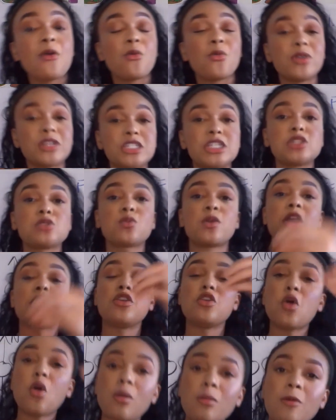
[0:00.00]
which is where
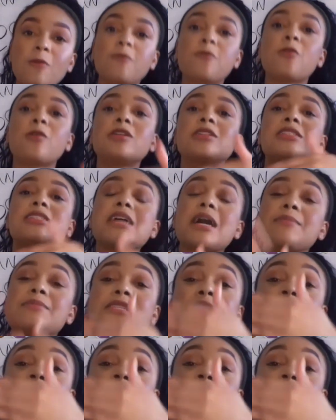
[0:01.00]
normal force comes